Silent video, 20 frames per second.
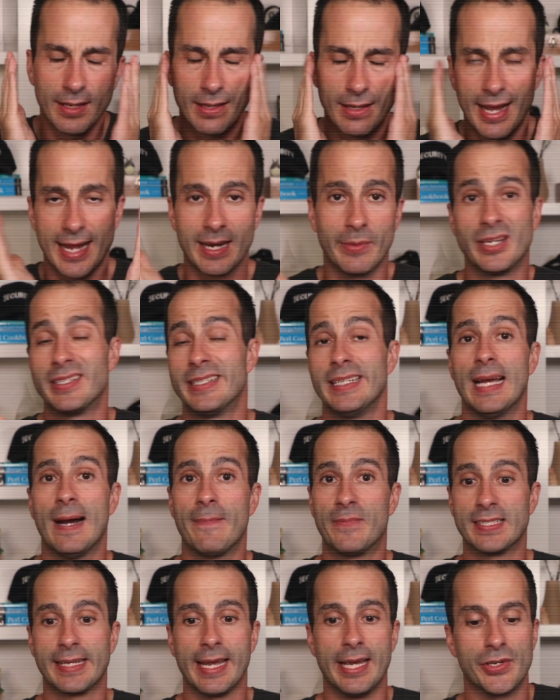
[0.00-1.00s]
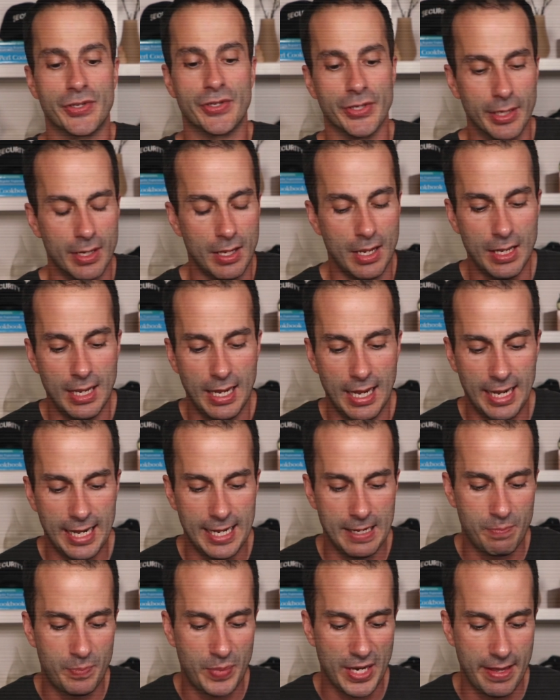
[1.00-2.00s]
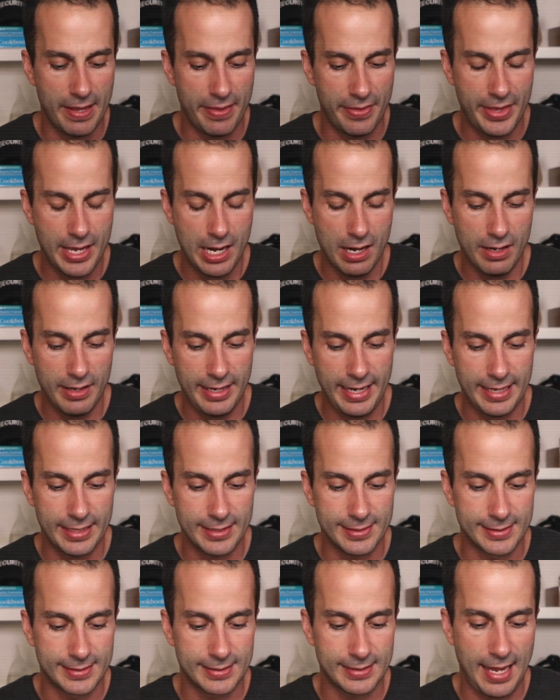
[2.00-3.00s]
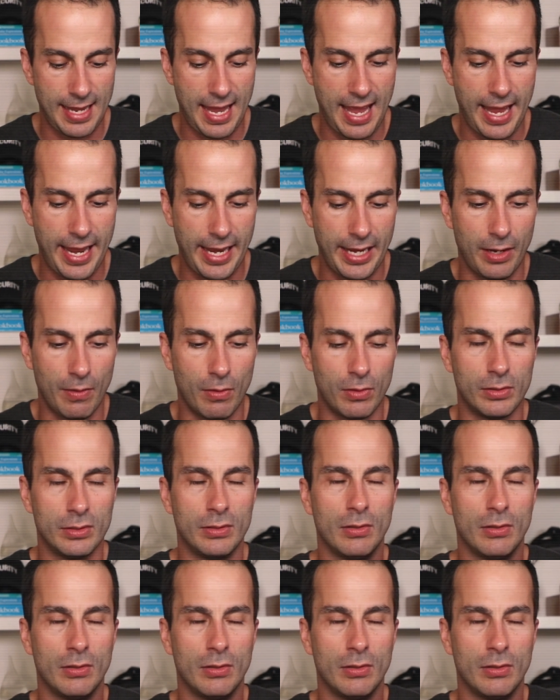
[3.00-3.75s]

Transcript: a lot about de-obfuscation, but there is a